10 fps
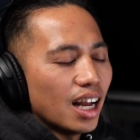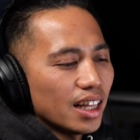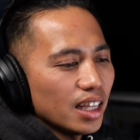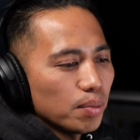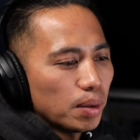
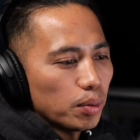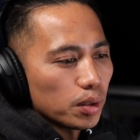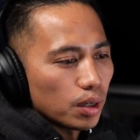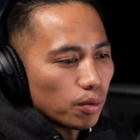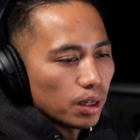think people are
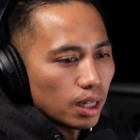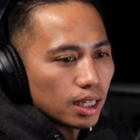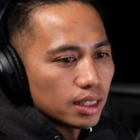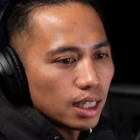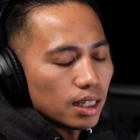going to
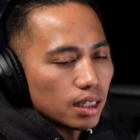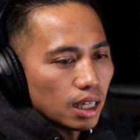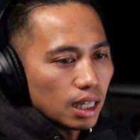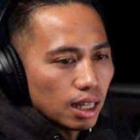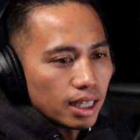realize that
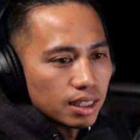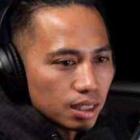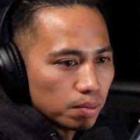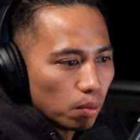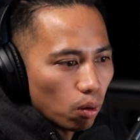less
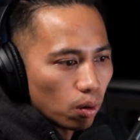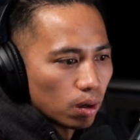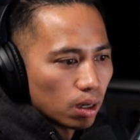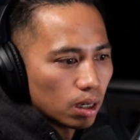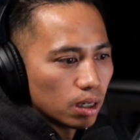is
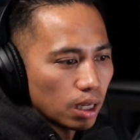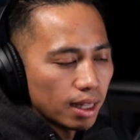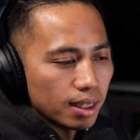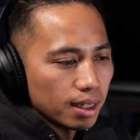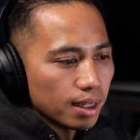more
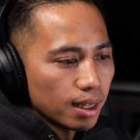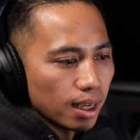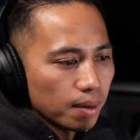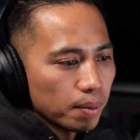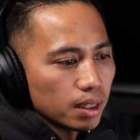at the end of the
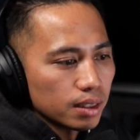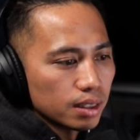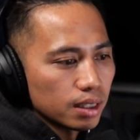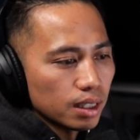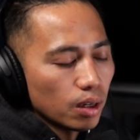day,
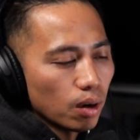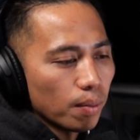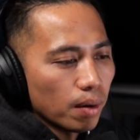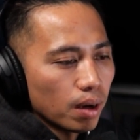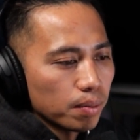because, you
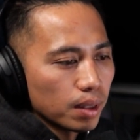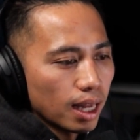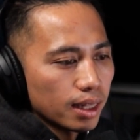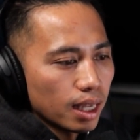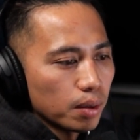know, I'm
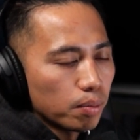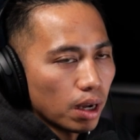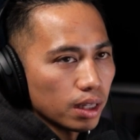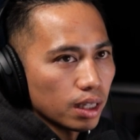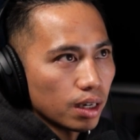glad that you
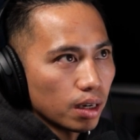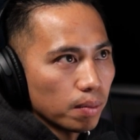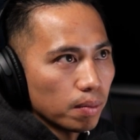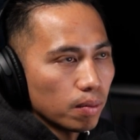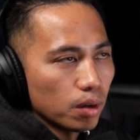brought that
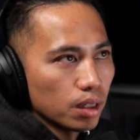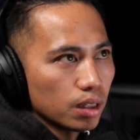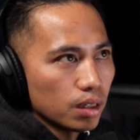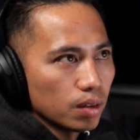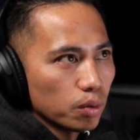up with
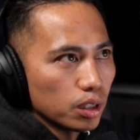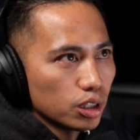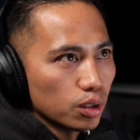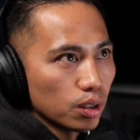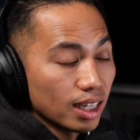the
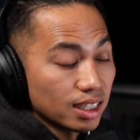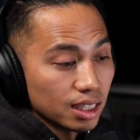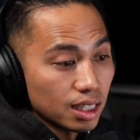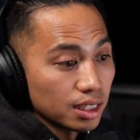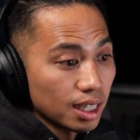shooting glasses,
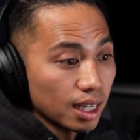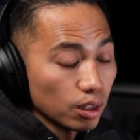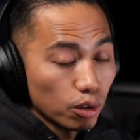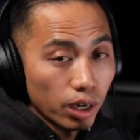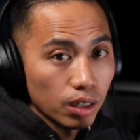because again,
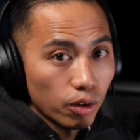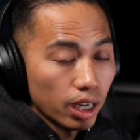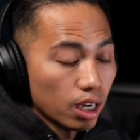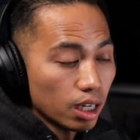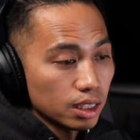
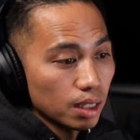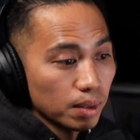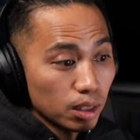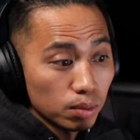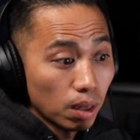great concept,
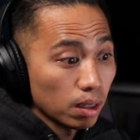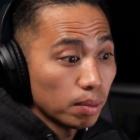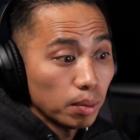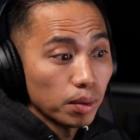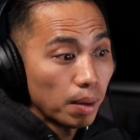and there's probably going to
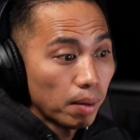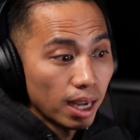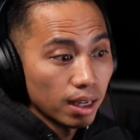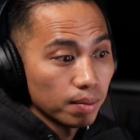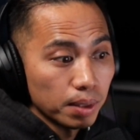be people that
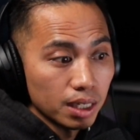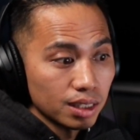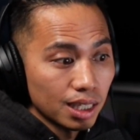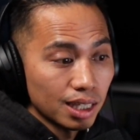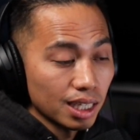buy it
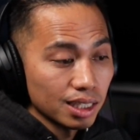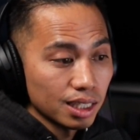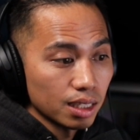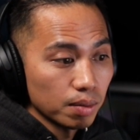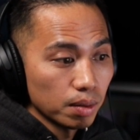because they think it's
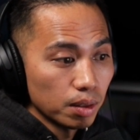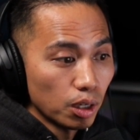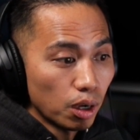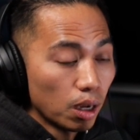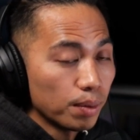going to, you
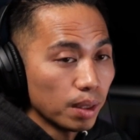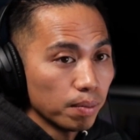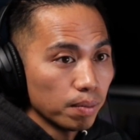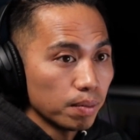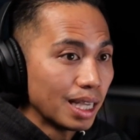know, help
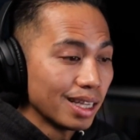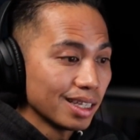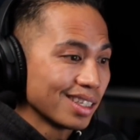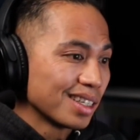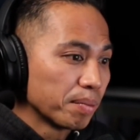them
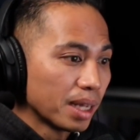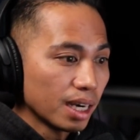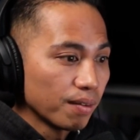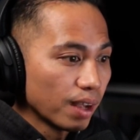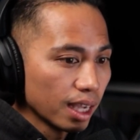gain a
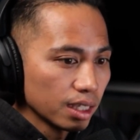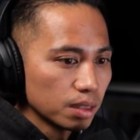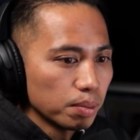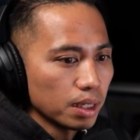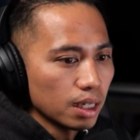competitive
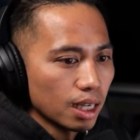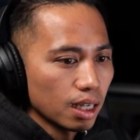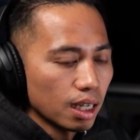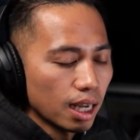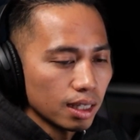edge. But
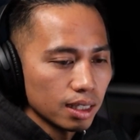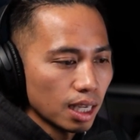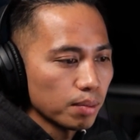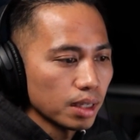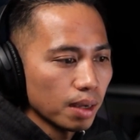at the
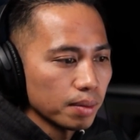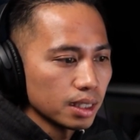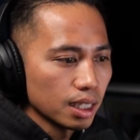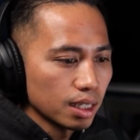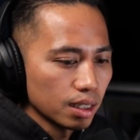same time,
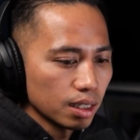it's like,